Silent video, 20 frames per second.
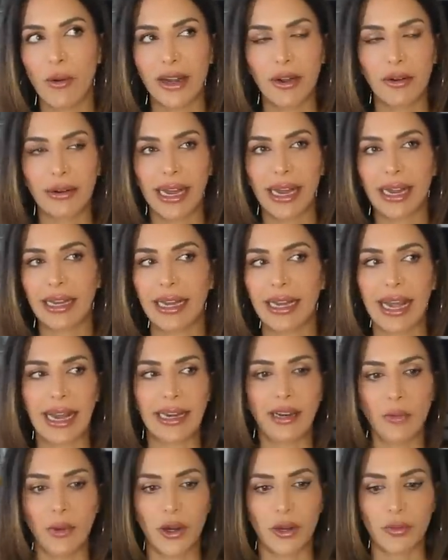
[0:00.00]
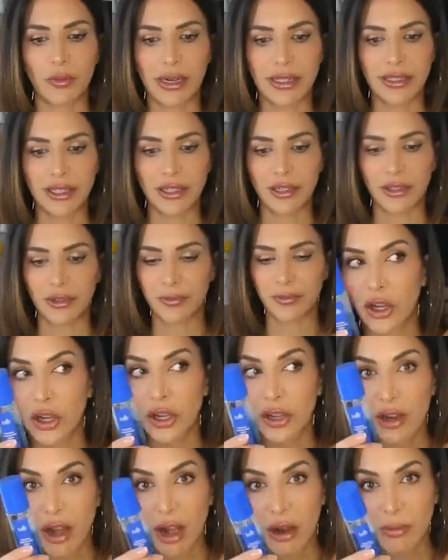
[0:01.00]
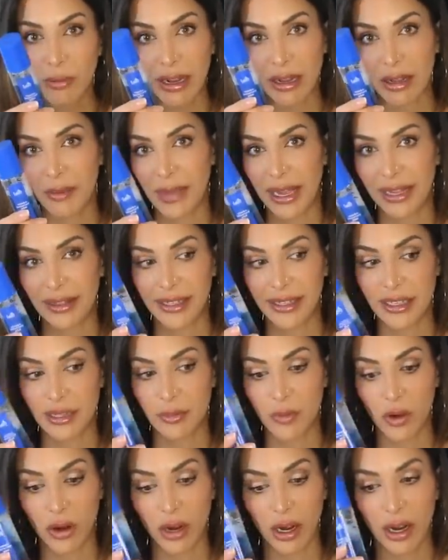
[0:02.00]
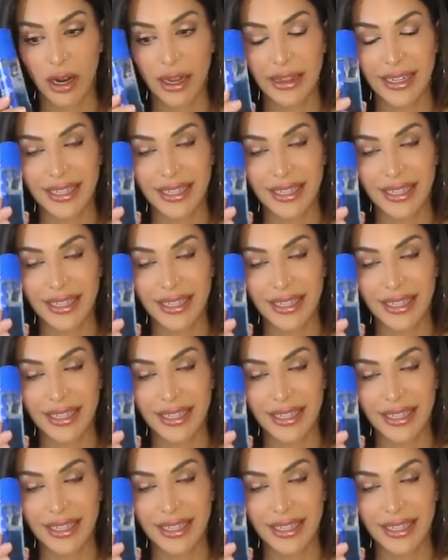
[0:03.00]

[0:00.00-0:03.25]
I don't get like any weird residue. Could not recommend this more.